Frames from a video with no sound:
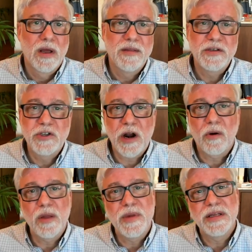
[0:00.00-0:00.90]
This
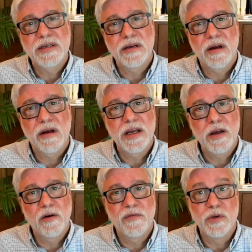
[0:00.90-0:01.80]
generally means conducting
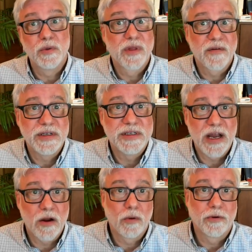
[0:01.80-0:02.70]
interviews with every
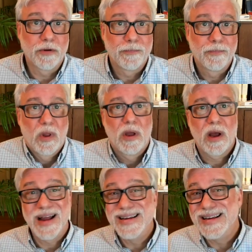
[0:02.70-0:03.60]
stakeholder,
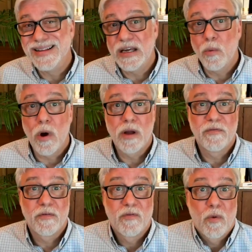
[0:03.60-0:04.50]
ideally one
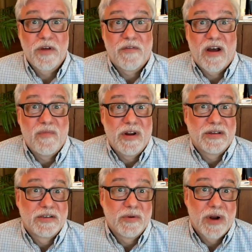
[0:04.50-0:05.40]
for 45
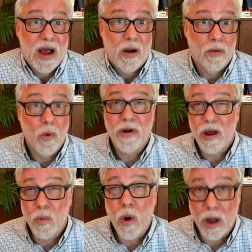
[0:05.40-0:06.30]
minutes to an hour,
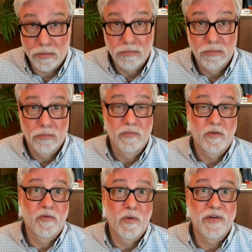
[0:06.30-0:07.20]
one-on-one
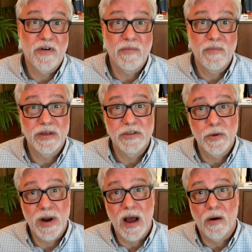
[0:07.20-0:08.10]
for 45 minutes
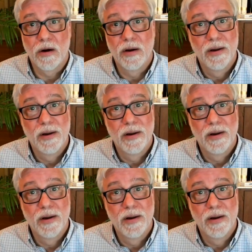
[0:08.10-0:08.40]
to an hour.